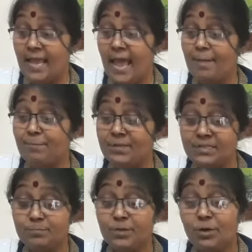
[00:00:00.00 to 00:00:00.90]

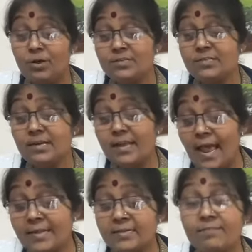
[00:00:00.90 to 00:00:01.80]
apples because the
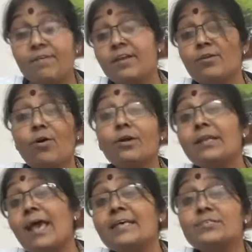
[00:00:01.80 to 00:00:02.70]
latter were
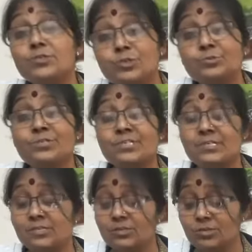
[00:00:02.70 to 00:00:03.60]
not as juicy.